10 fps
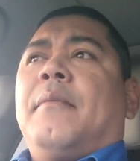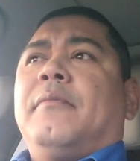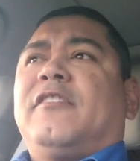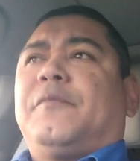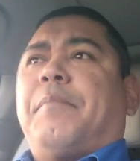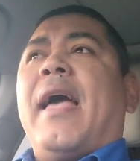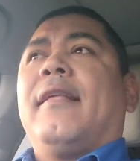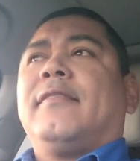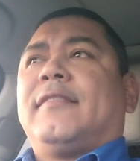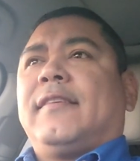
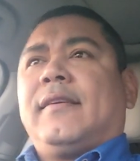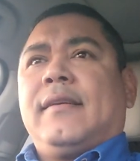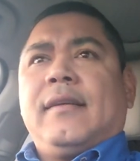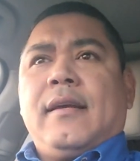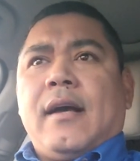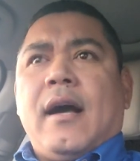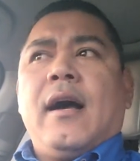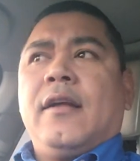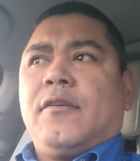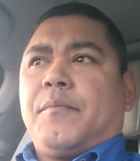spent
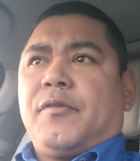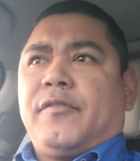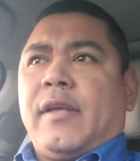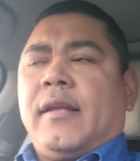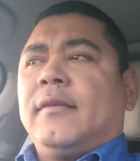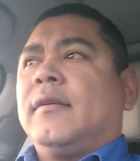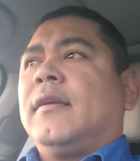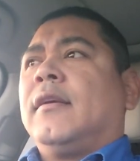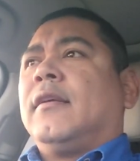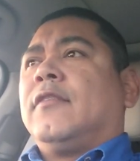
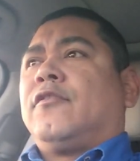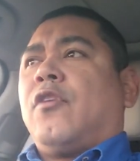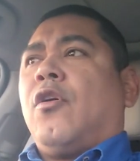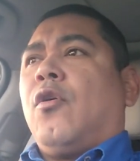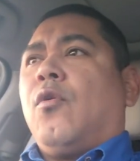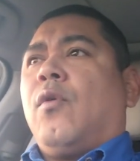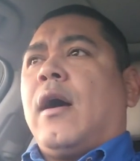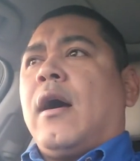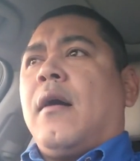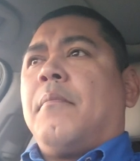100%. So
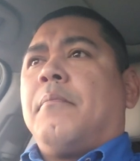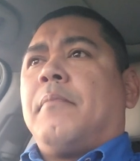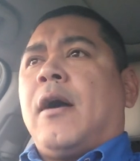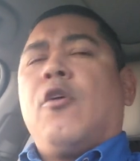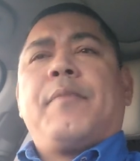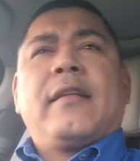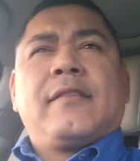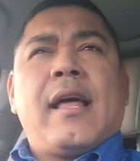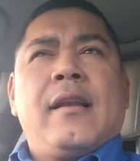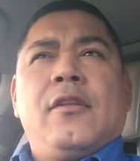I hope that's
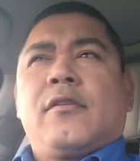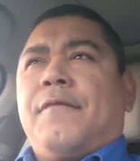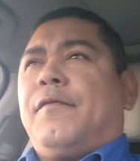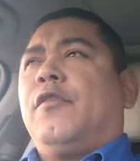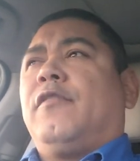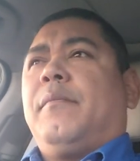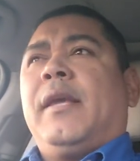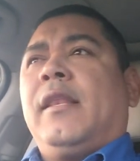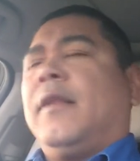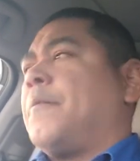not a little confusing,
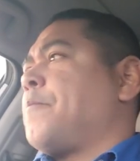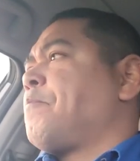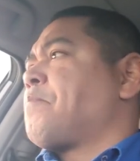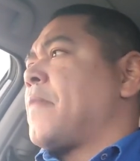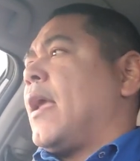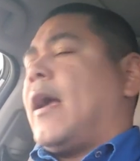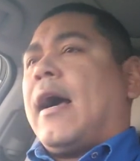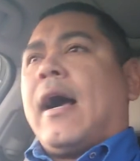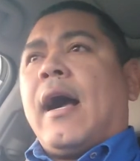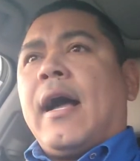meaning
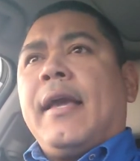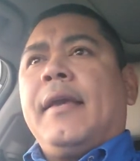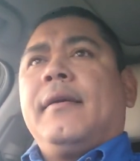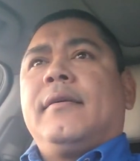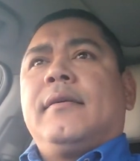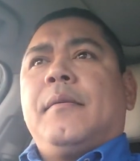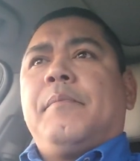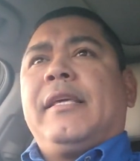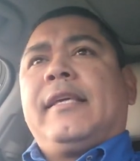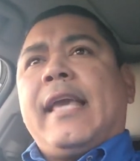I
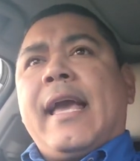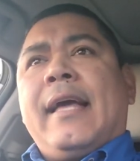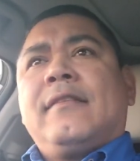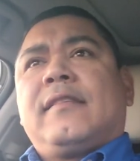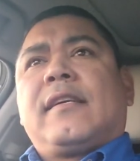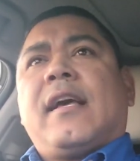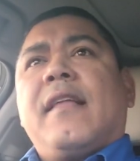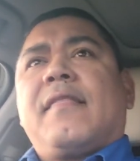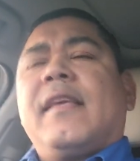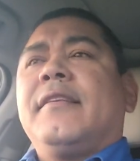began to
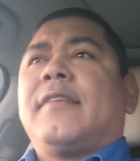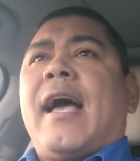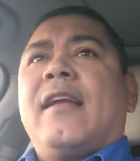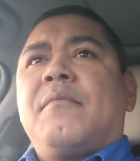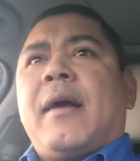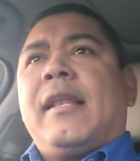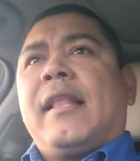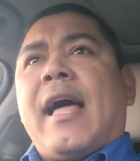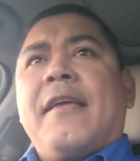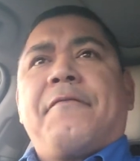cut things out of my
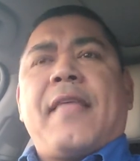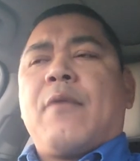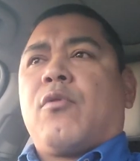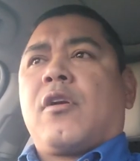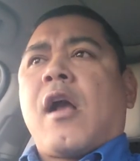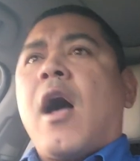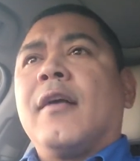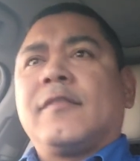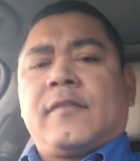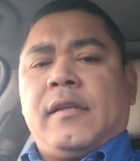life that were
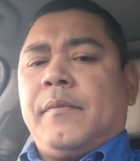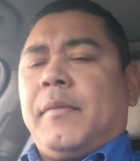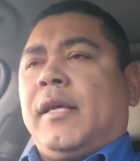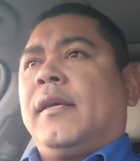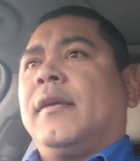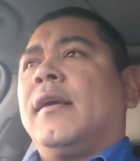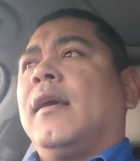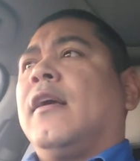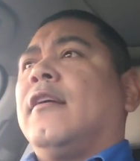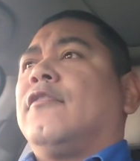costing me
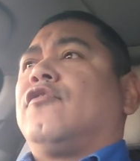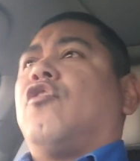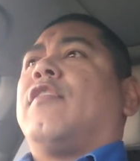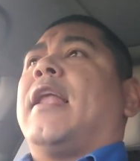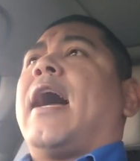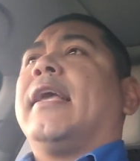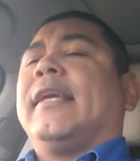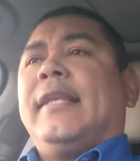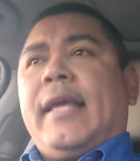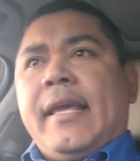so that I
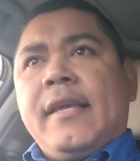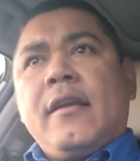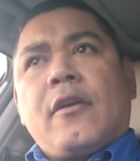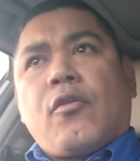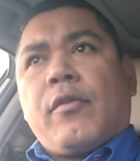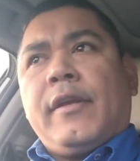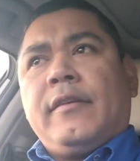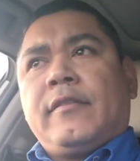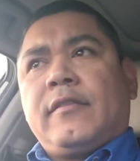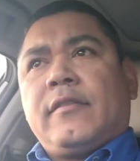can
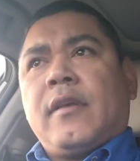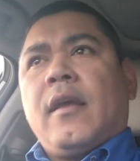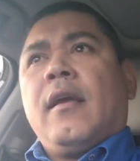increase